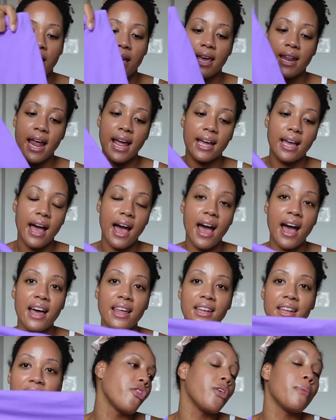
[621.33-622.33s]
and I
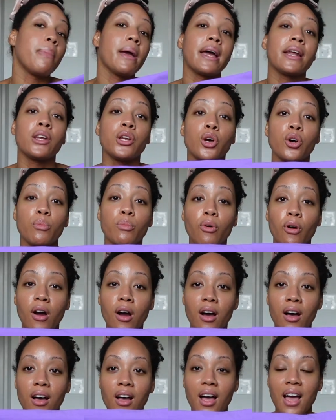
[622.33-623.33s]
got the bandeau
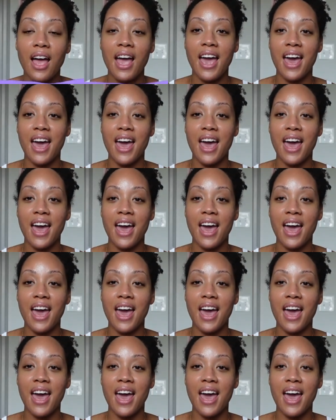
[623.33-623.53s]
bra,